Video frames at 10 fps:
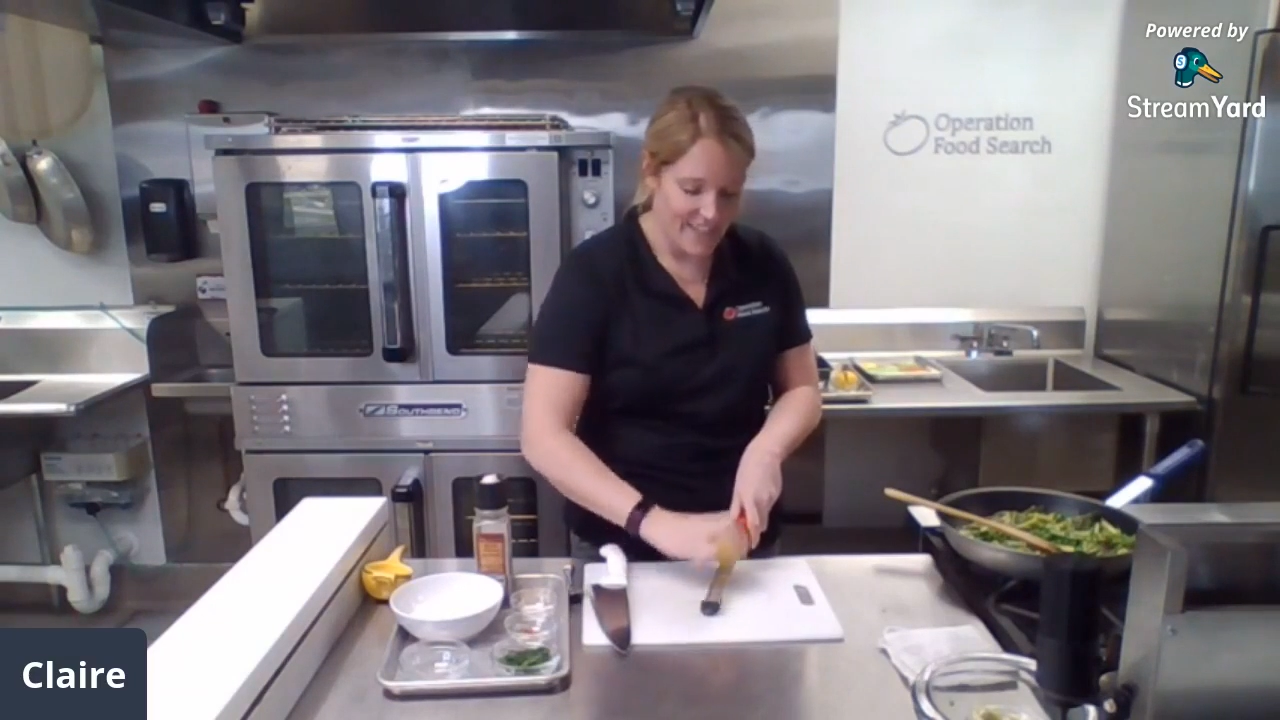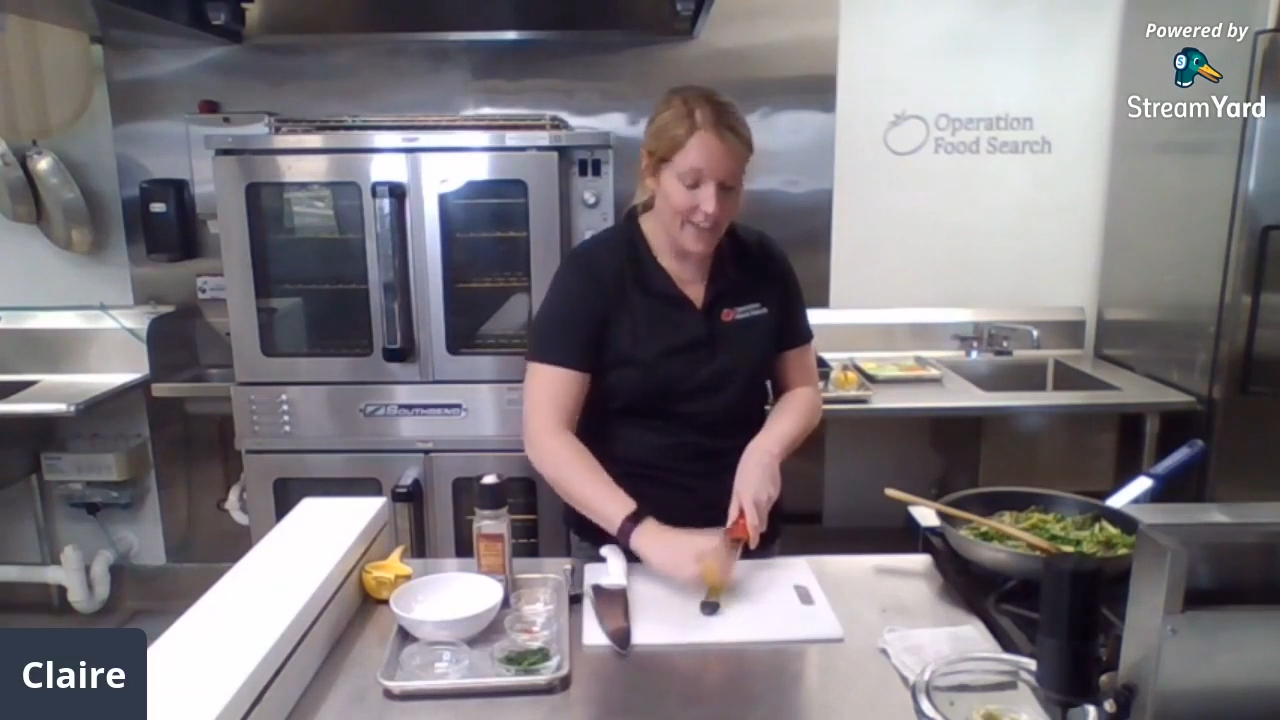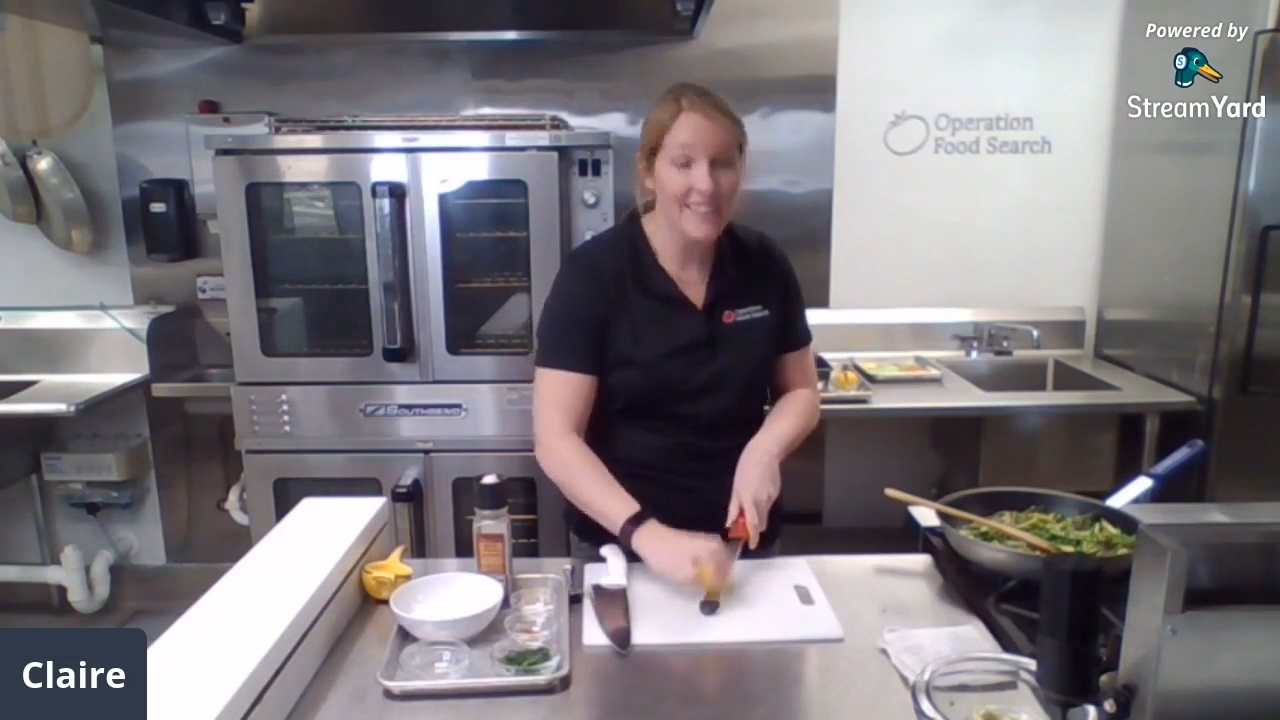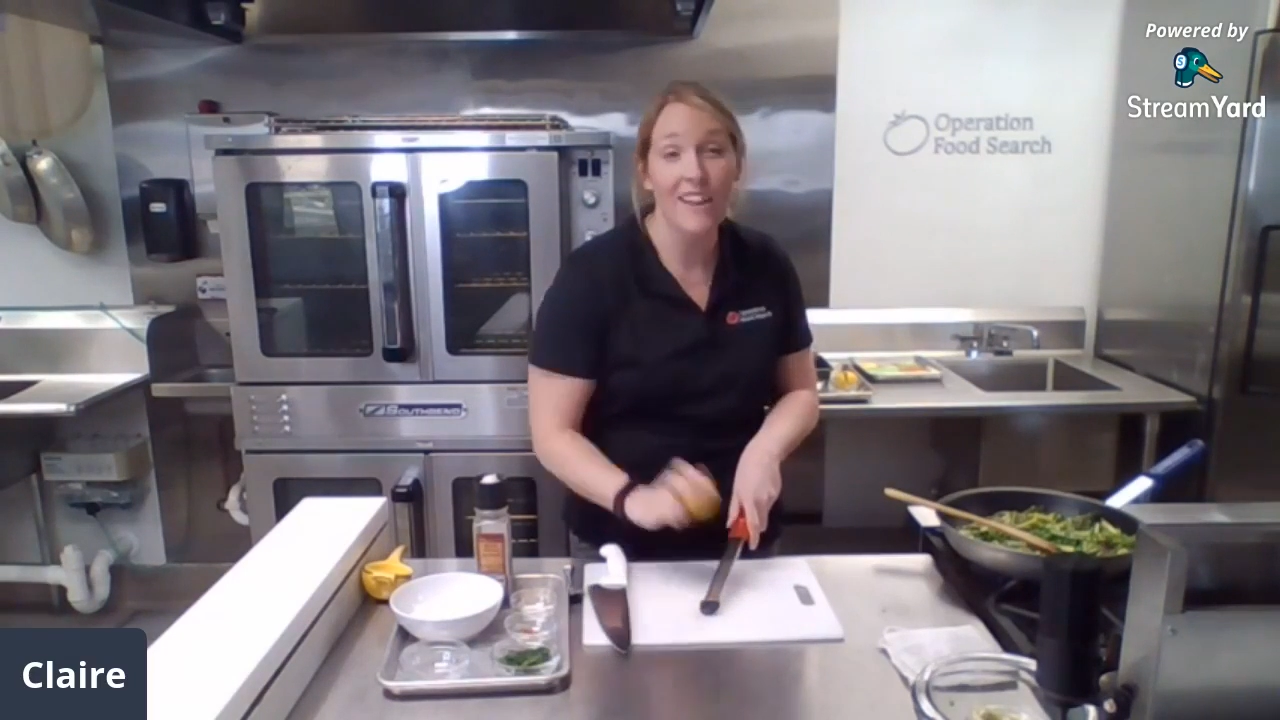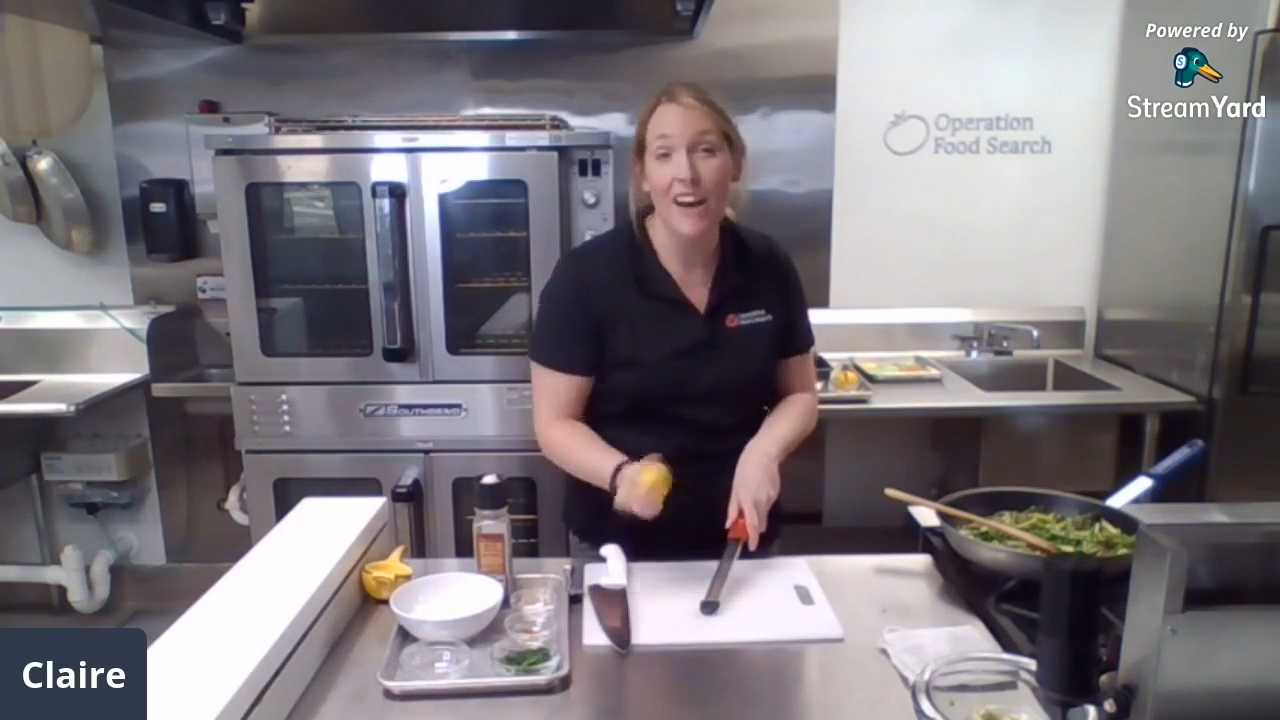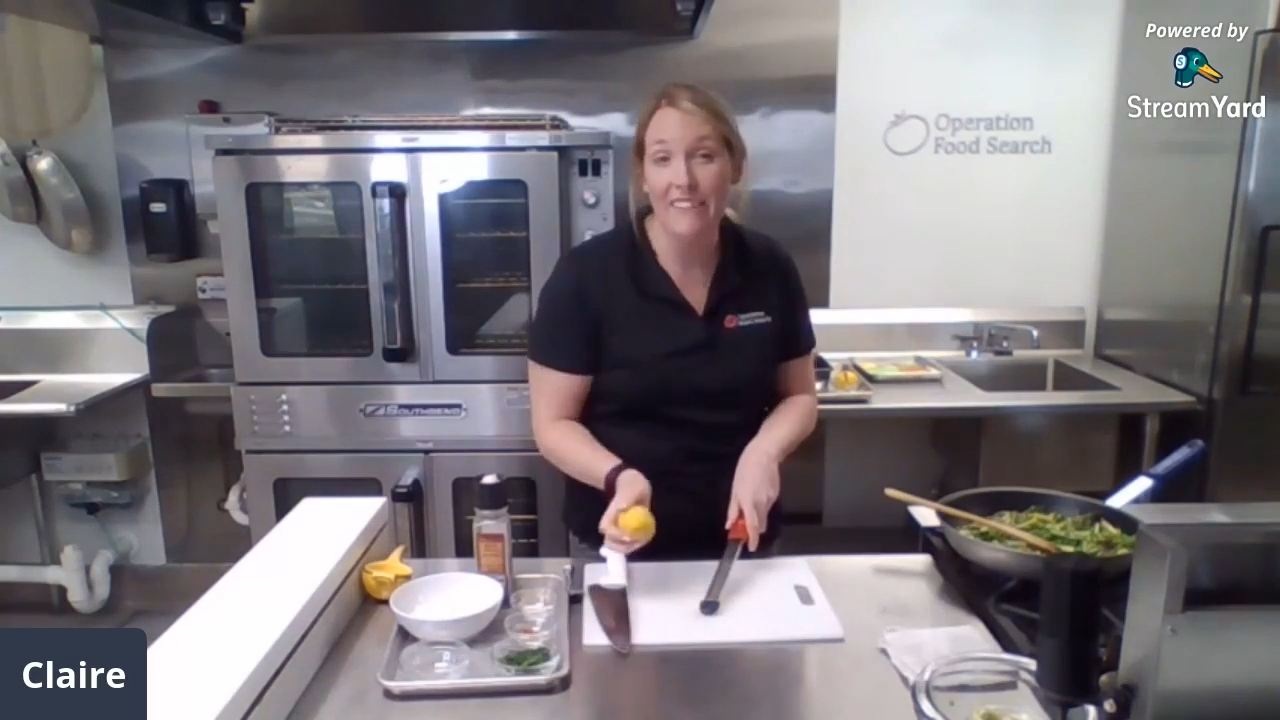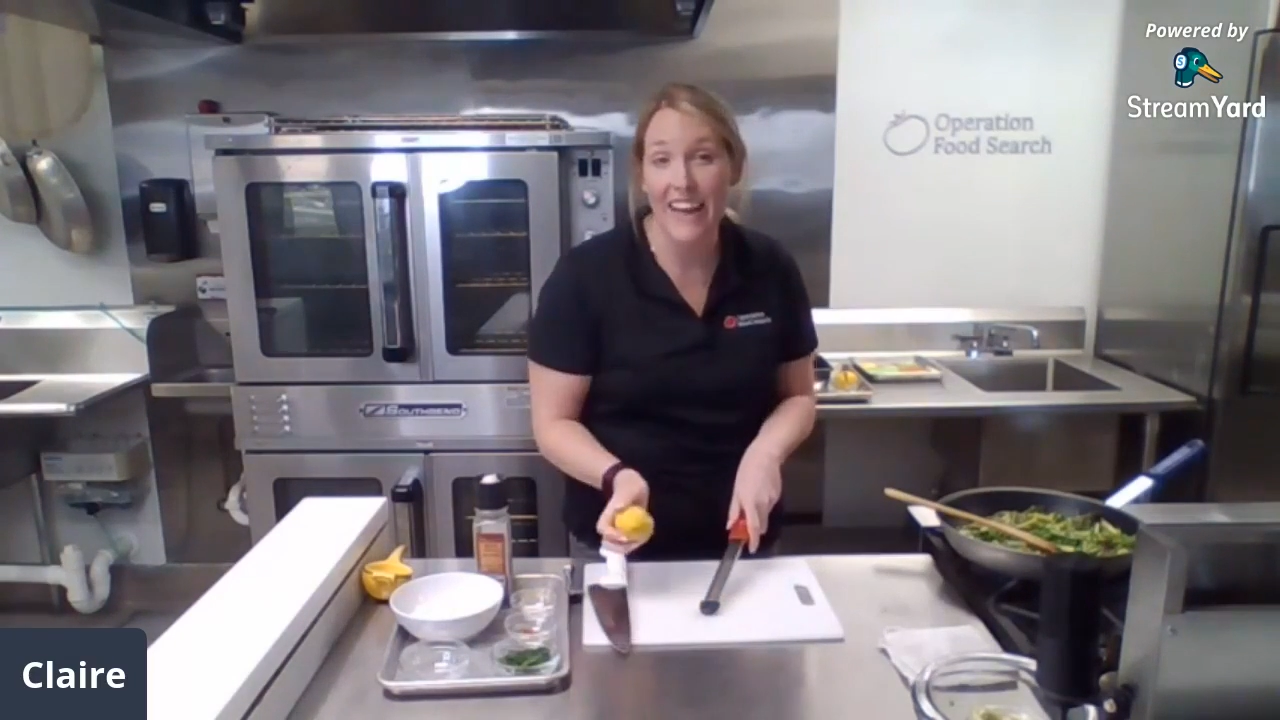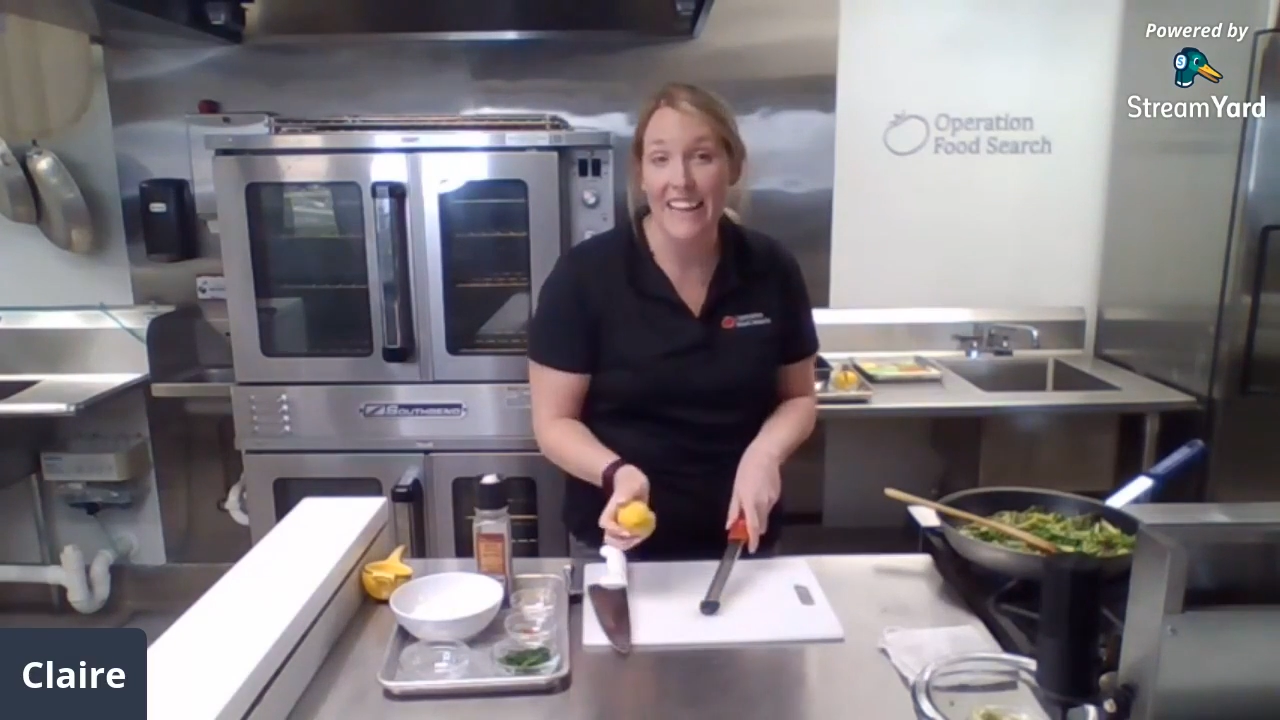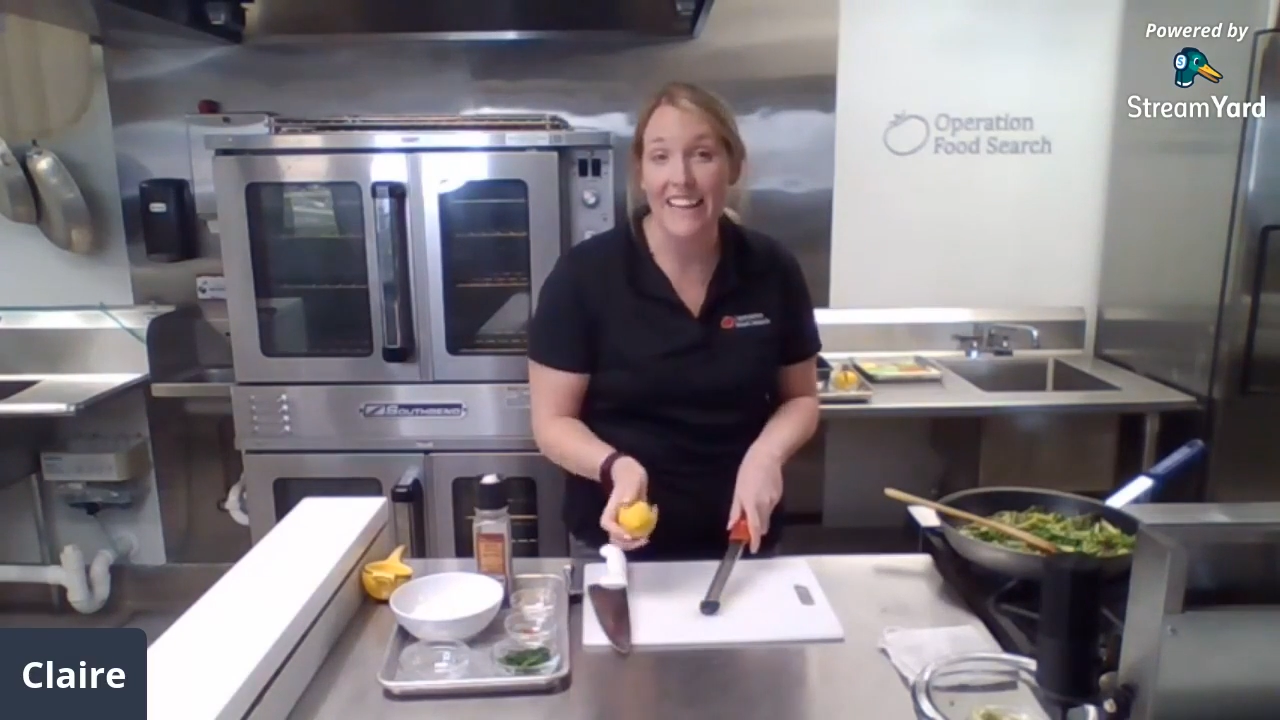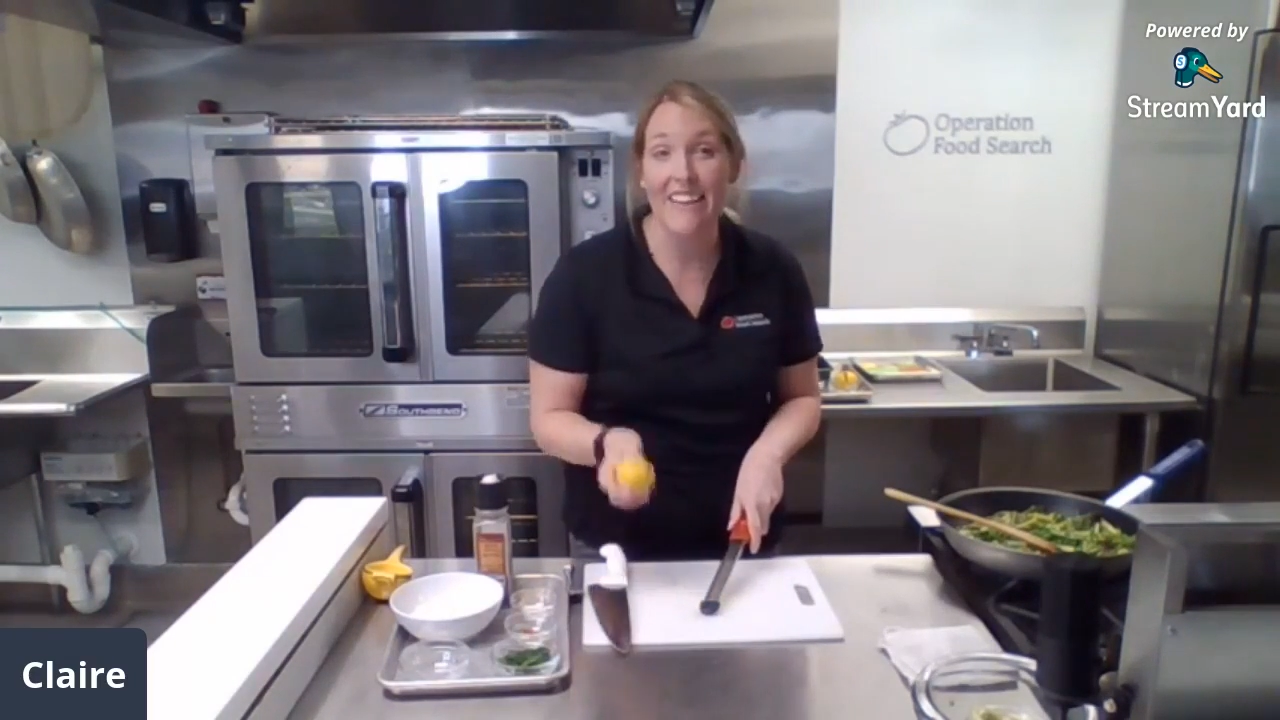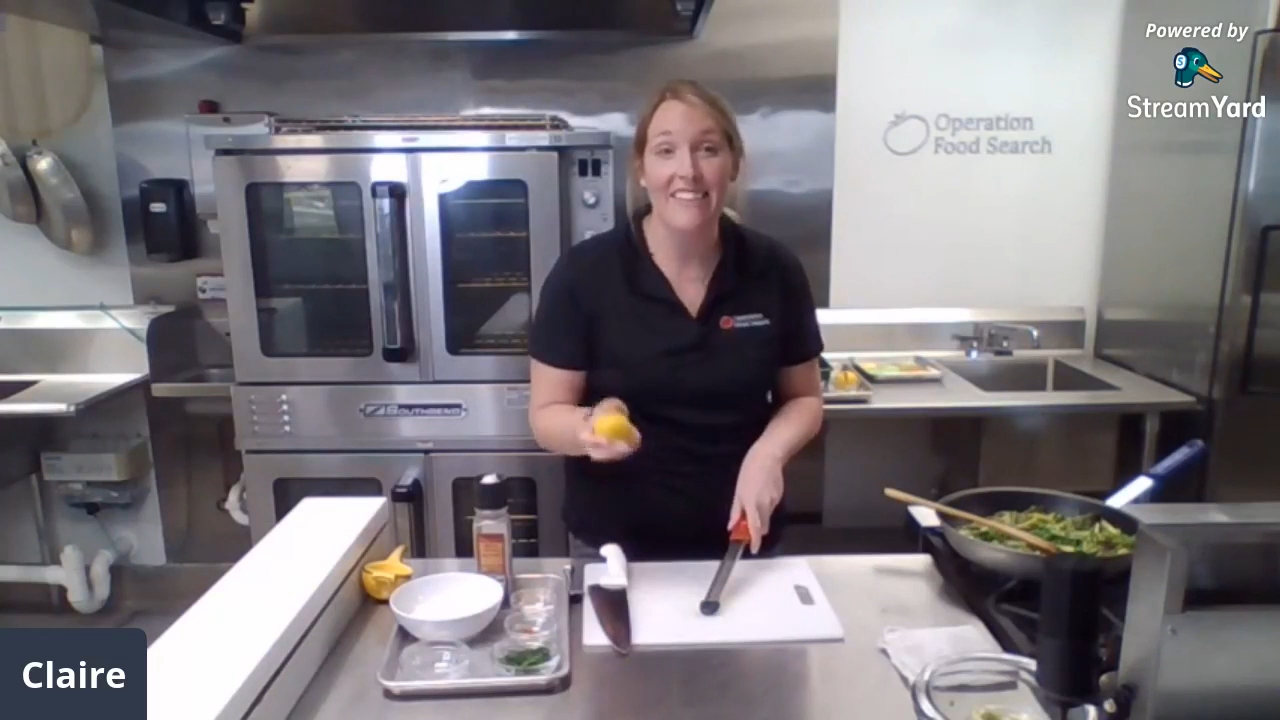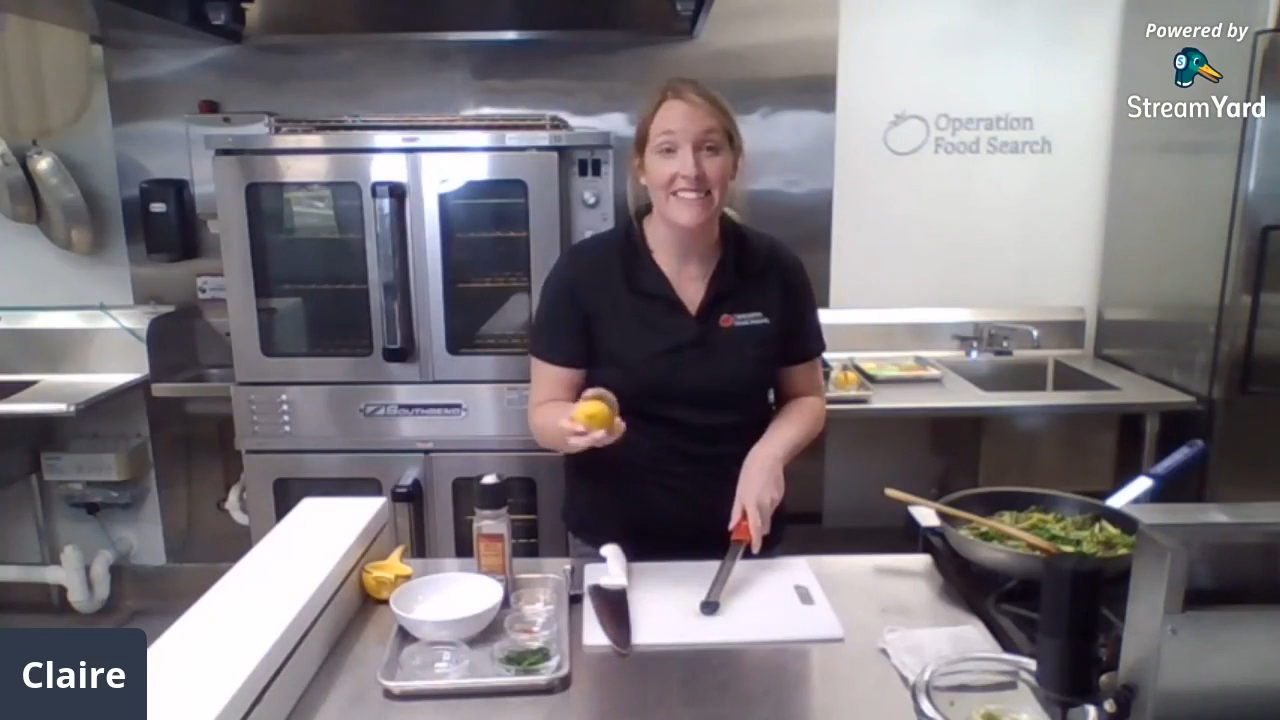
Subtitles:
I love adding